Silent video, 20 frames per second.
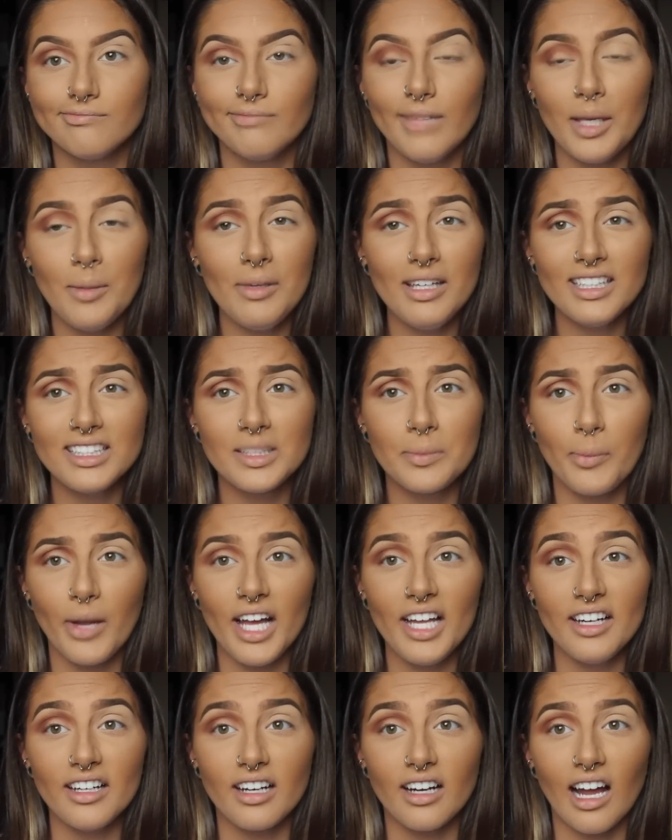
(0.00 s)
Maybe it's
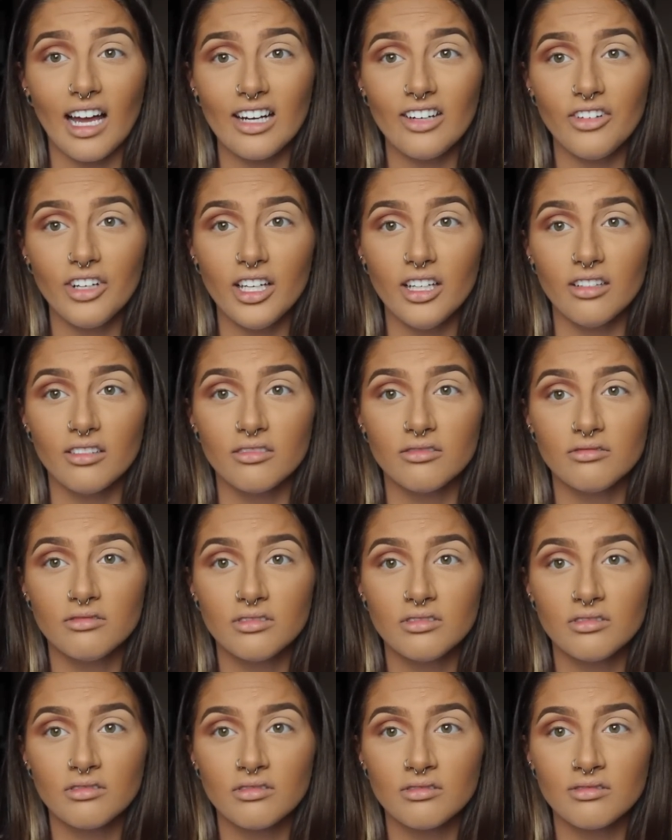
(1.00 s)
better, I don't know.
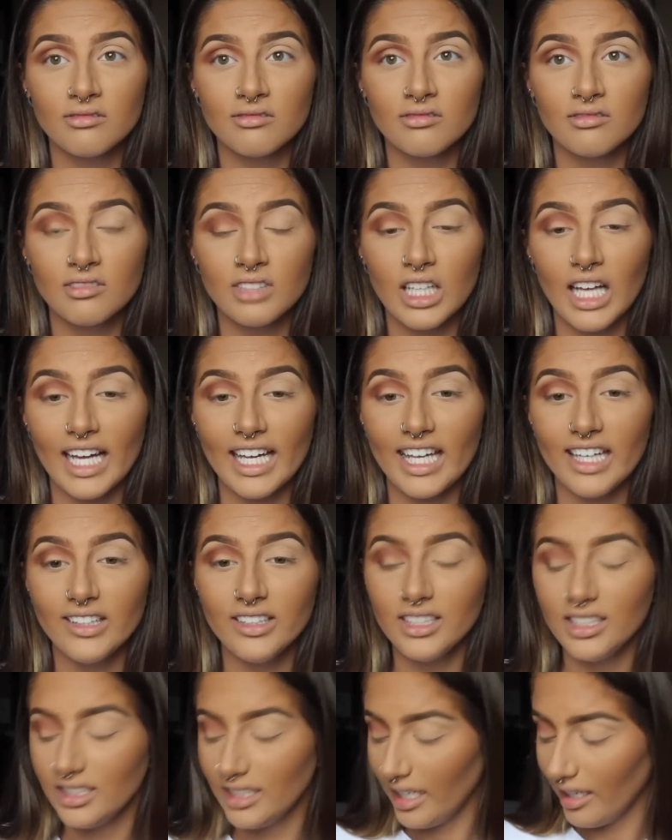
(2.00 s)
I can't
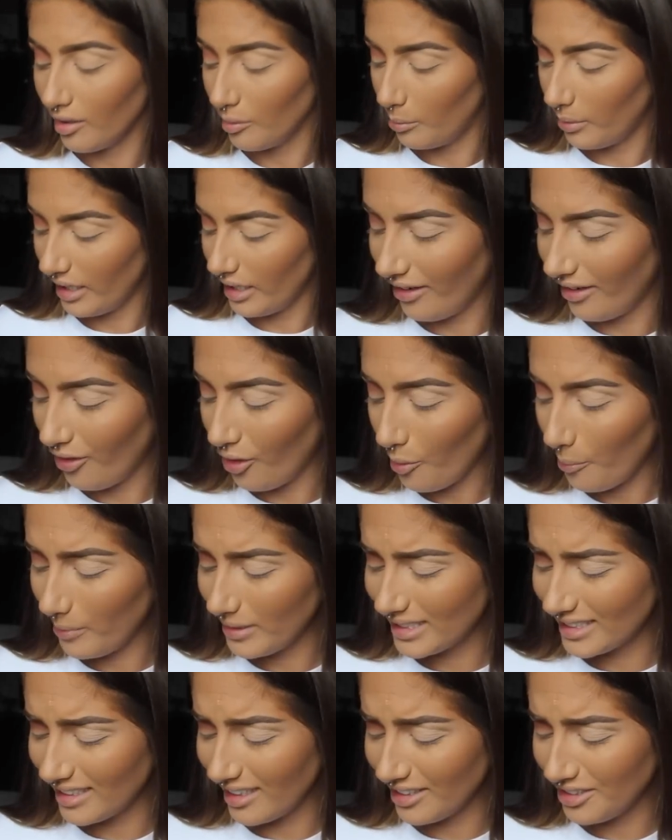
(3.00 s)
really tell, hope
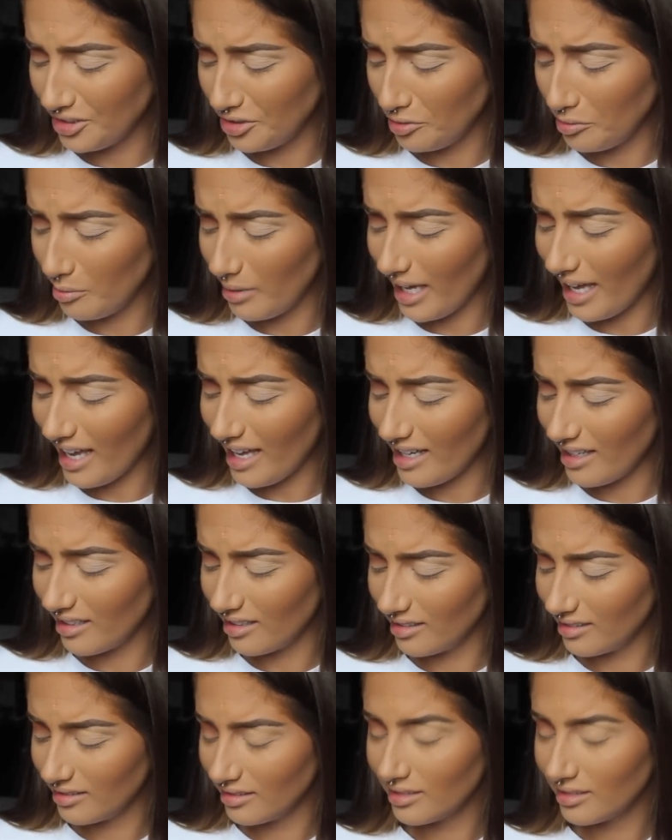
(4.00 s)
it's not too bad.